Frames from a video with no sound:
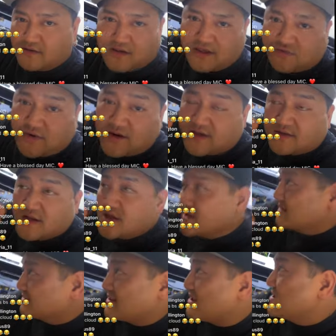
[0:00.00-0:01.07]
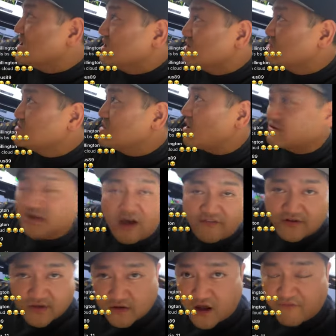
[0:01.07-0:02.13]
you know, that's what it is. They, you know
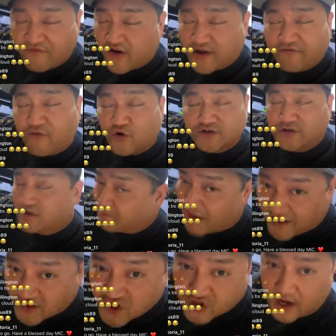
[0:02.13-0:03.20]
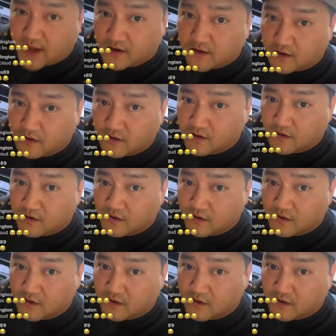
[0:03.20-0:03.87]
it's obvious. They're not fucking forcing you to buy the shit.